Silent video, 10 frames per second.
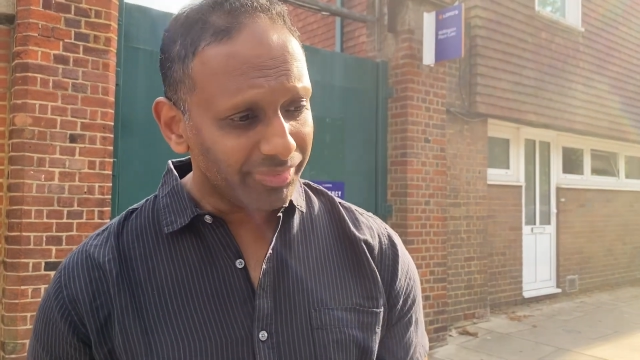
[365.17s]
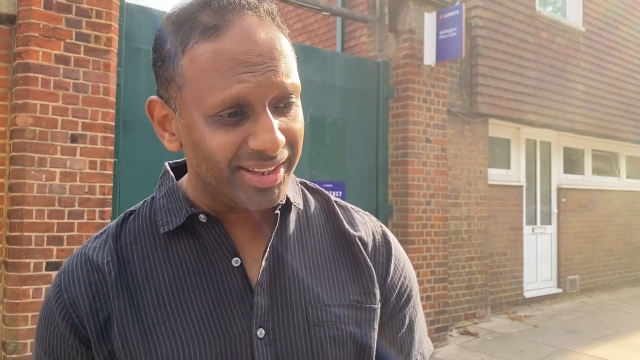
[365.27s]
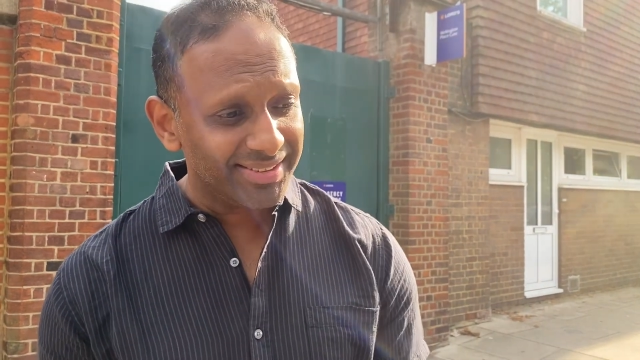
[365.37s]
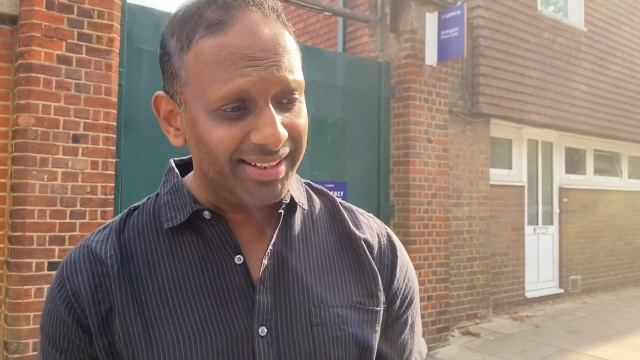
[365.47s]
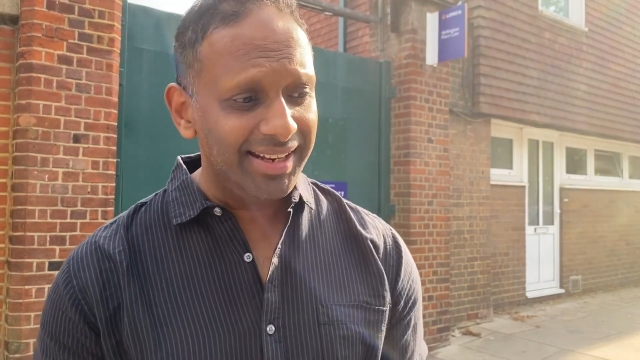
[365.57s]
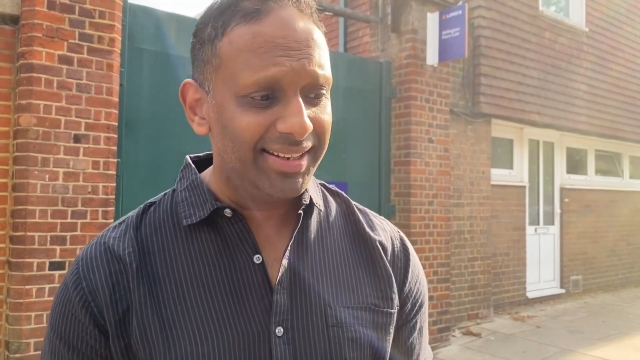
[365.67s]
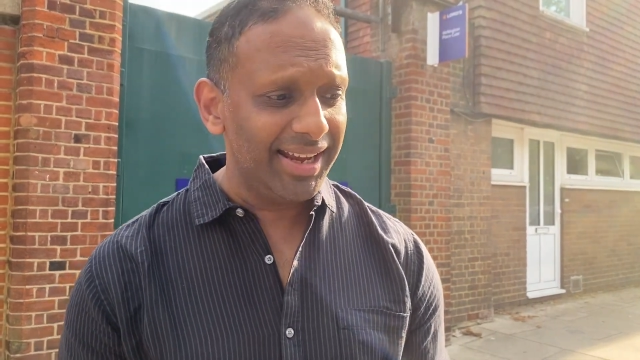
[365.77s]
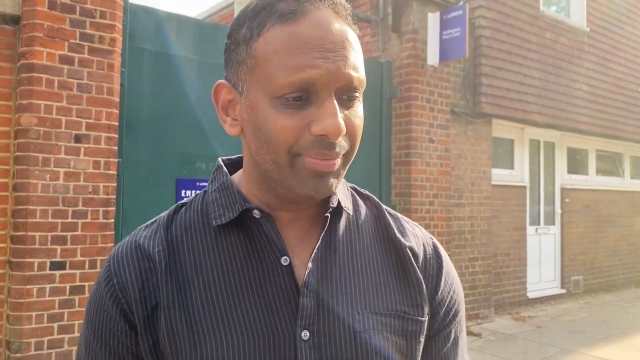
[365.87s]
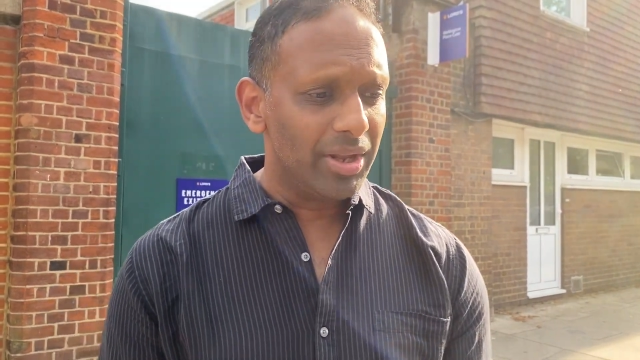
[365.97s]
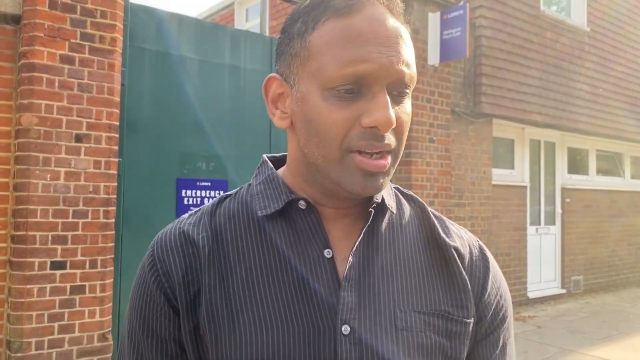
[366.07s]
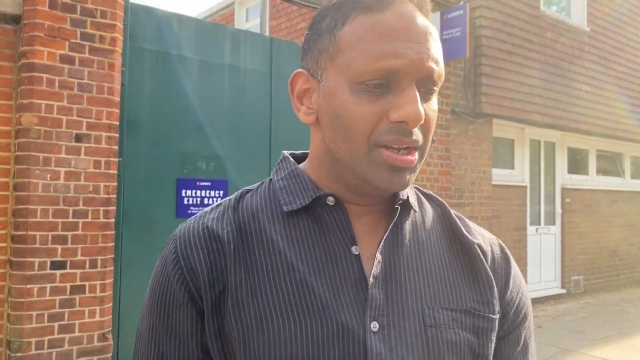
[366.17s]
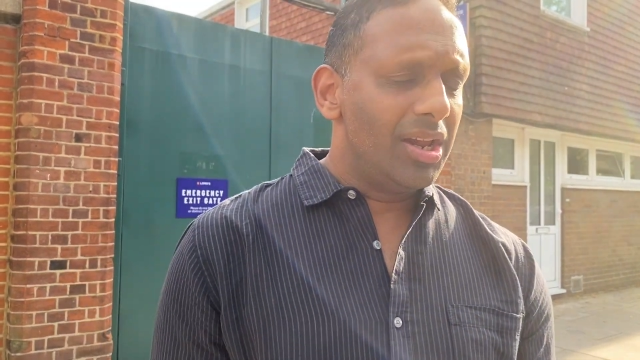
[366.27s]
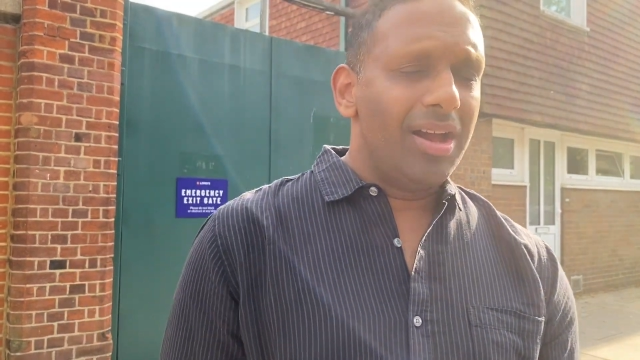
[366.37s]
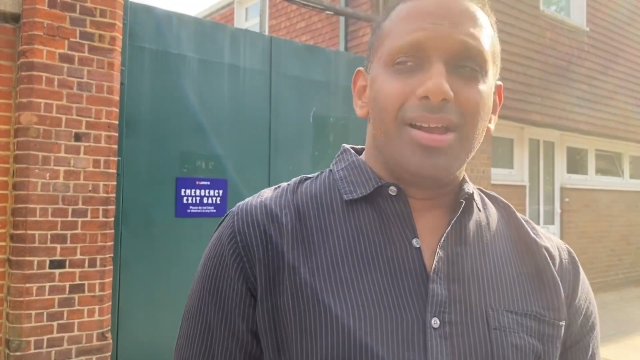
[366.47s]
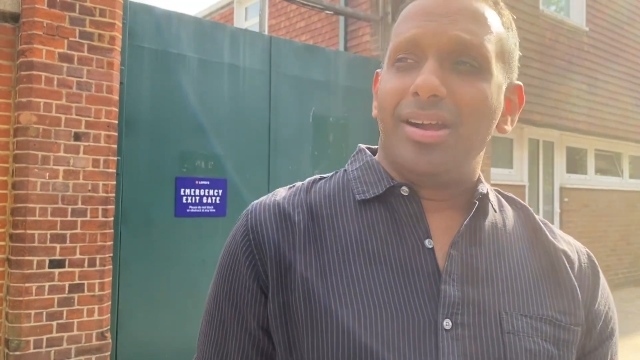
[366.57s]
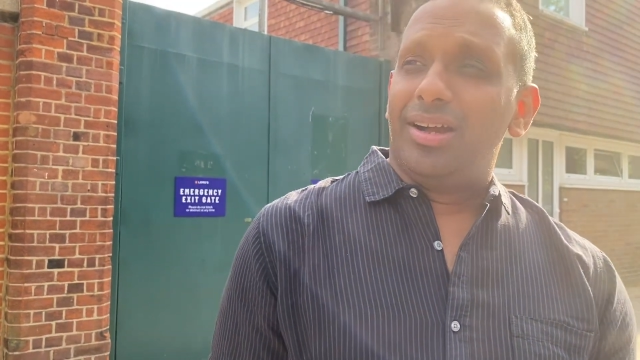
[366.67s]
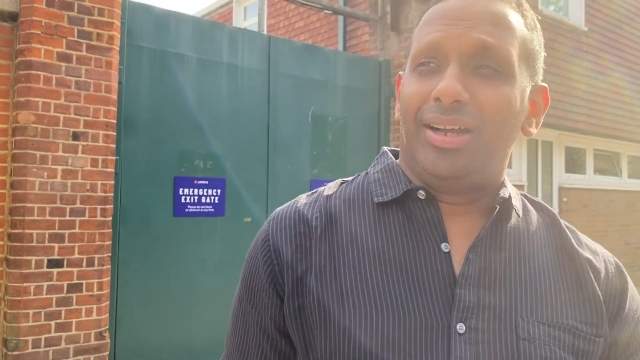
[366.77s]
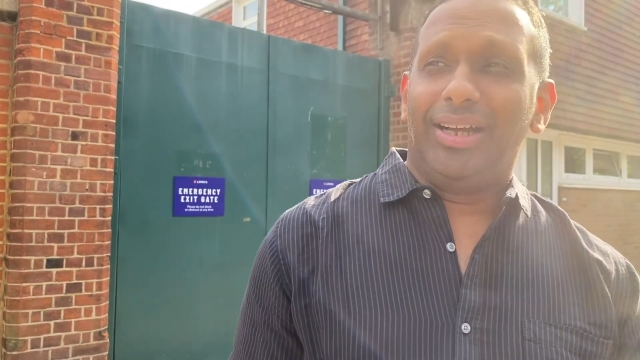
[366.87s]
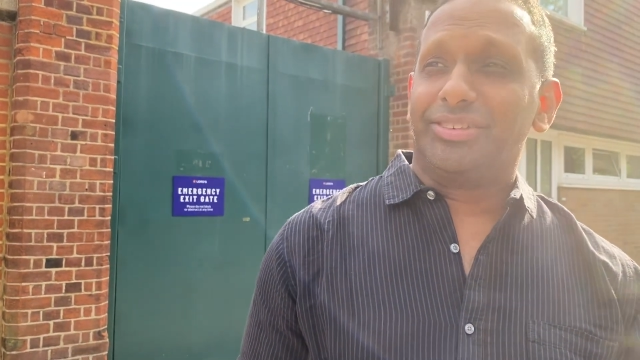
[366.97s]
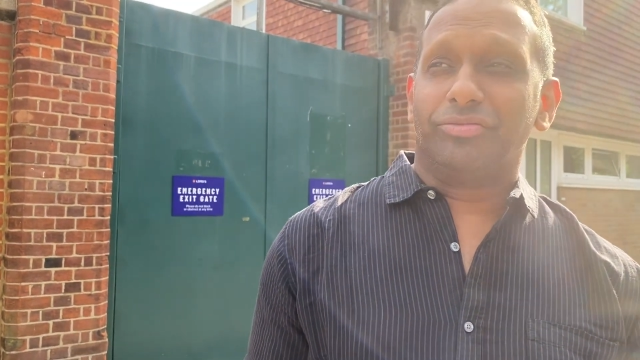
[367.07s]
It's in India.
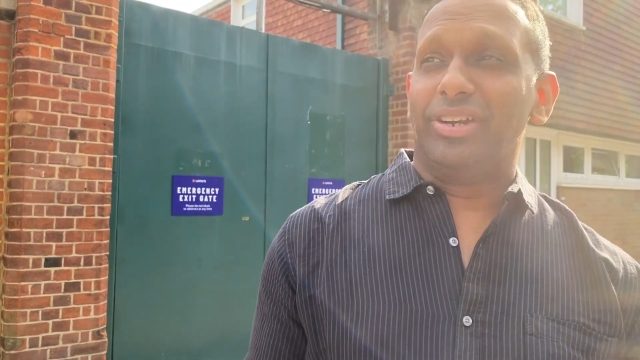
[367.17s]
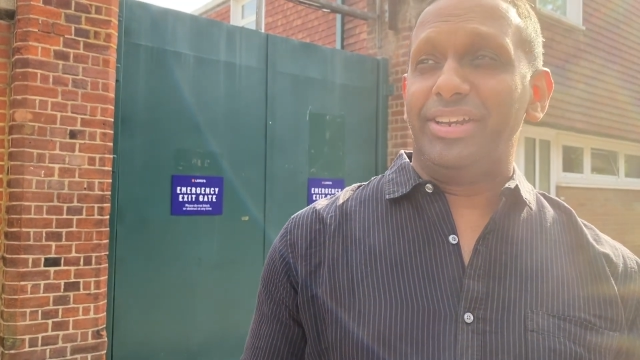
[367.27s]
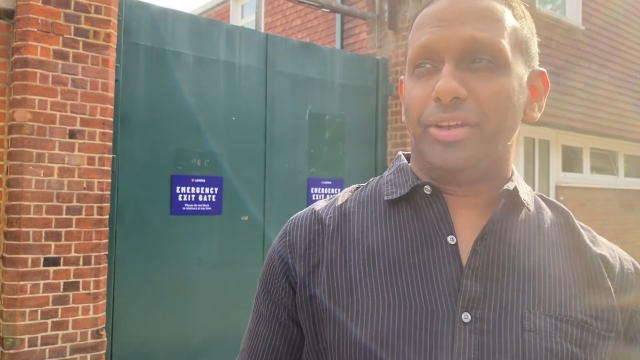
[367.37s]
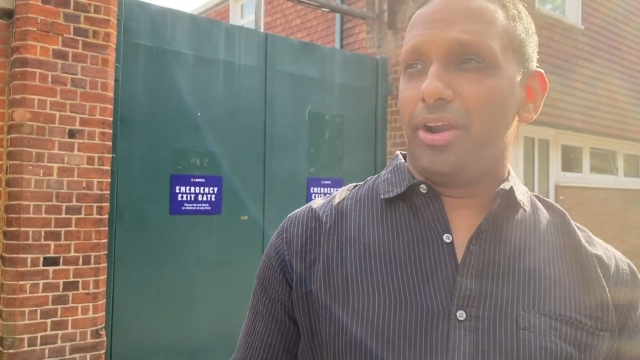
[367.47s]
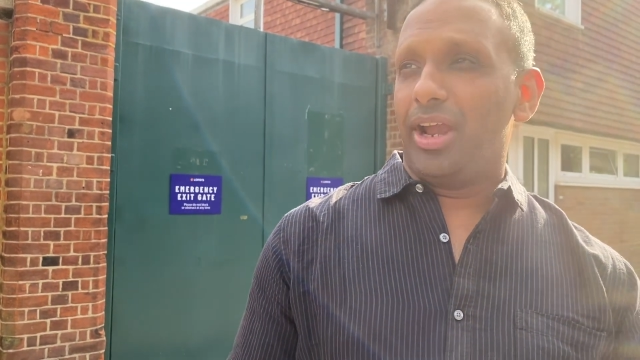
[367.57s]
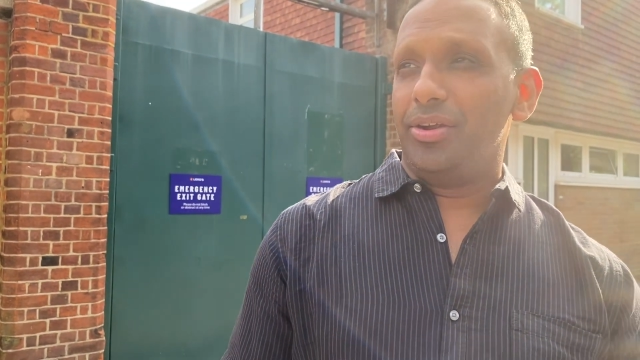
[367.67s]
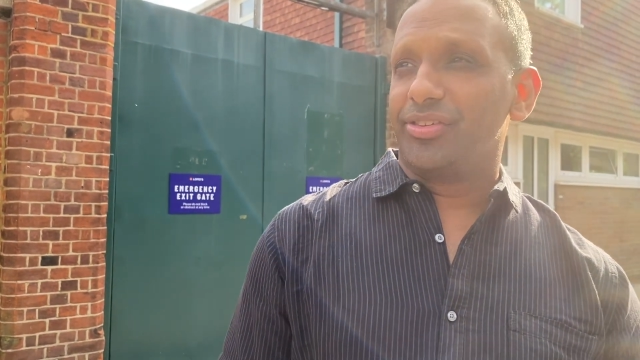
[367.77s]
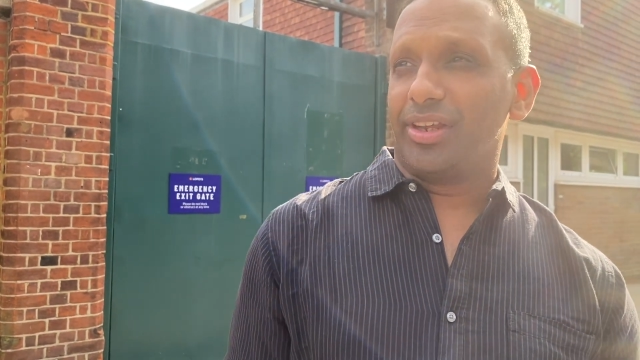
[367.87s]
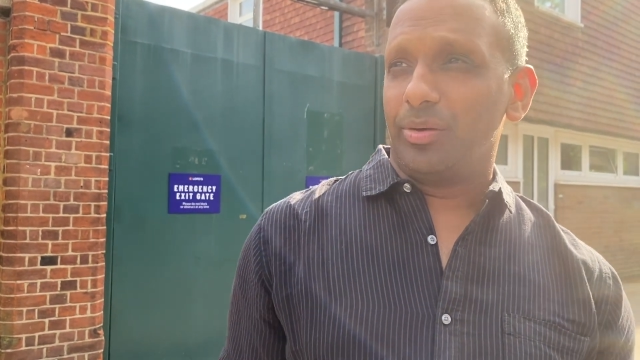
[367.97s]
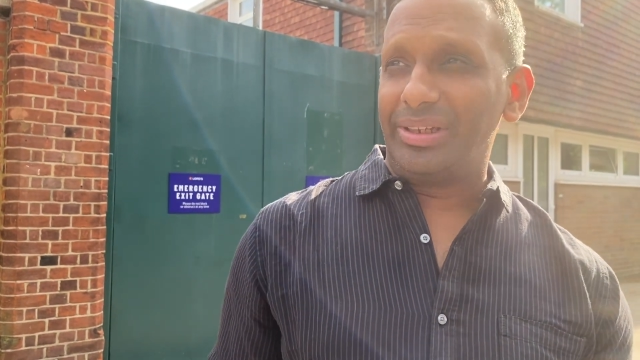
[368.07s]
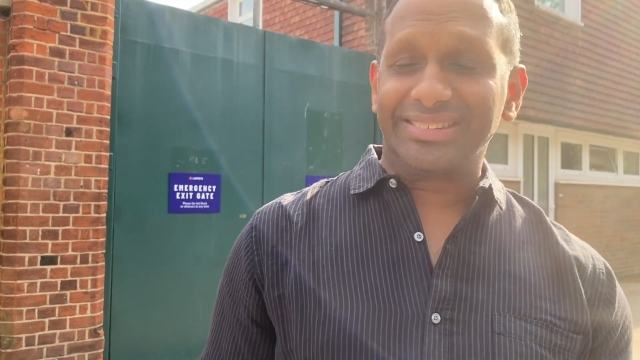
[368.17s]
I really don't know who's going to win.